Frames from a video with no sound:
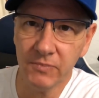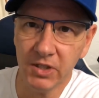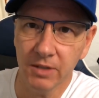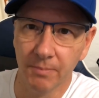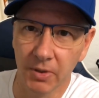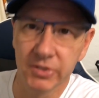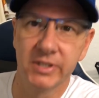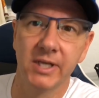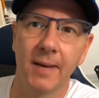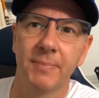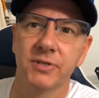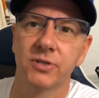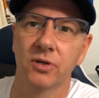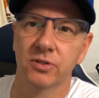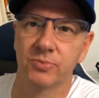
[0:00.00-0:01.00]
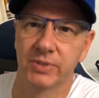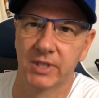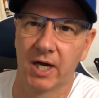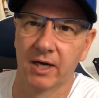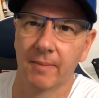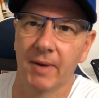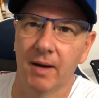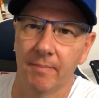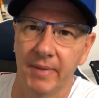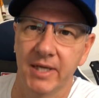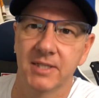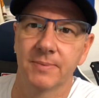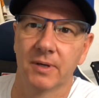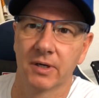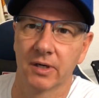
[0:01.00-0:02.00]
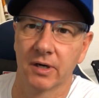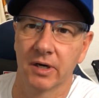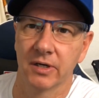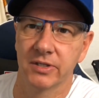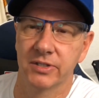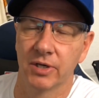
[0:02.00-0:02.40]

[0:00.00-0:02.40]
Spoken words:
most of the episodes we talk about baseball cards.